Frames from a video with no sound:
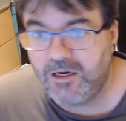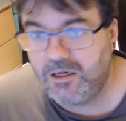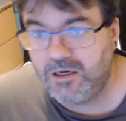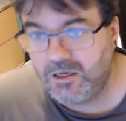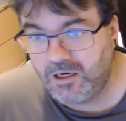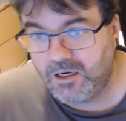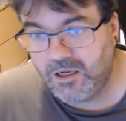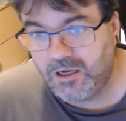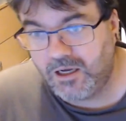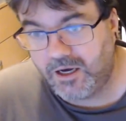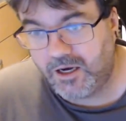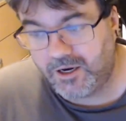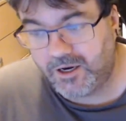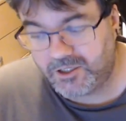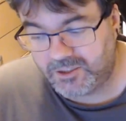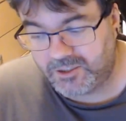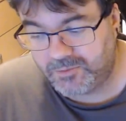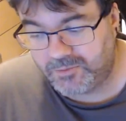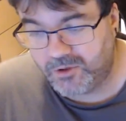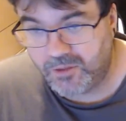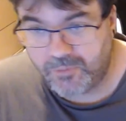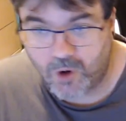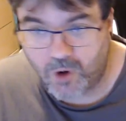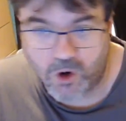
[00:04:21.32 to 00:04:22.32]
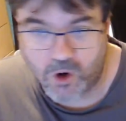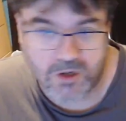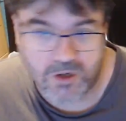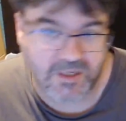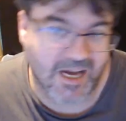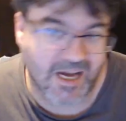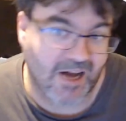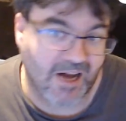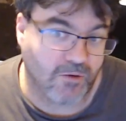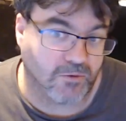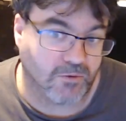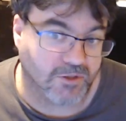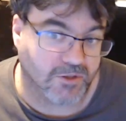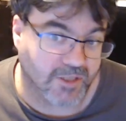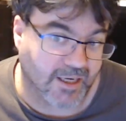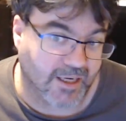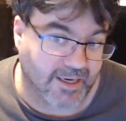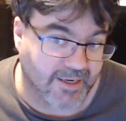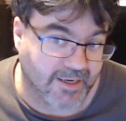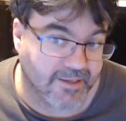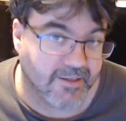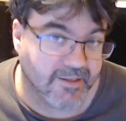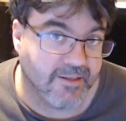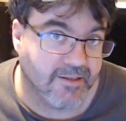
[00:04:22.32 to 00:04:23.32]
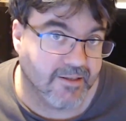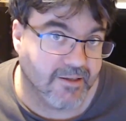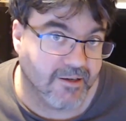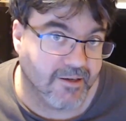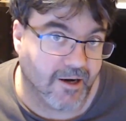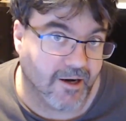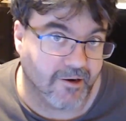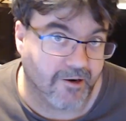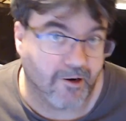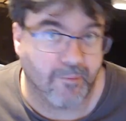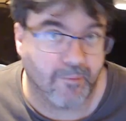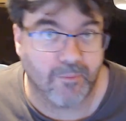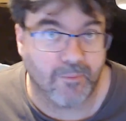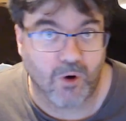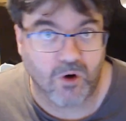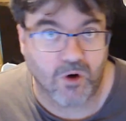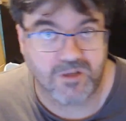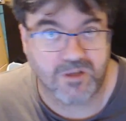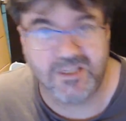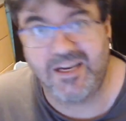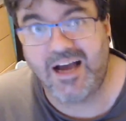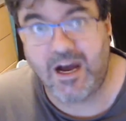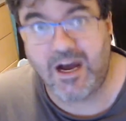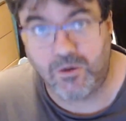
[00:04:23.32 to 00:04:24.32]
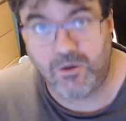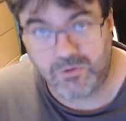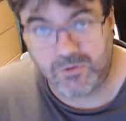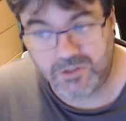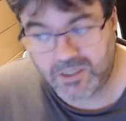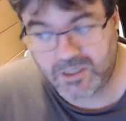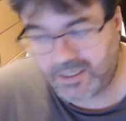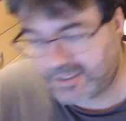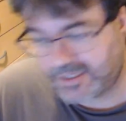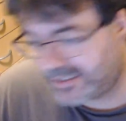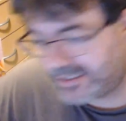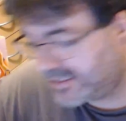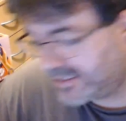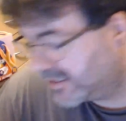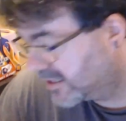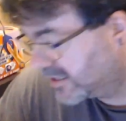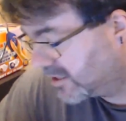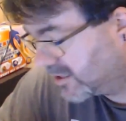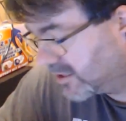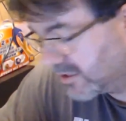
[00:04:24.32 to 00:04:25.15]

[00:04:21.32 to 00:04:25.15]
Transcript: and actually put the box outside and unbox it outside. So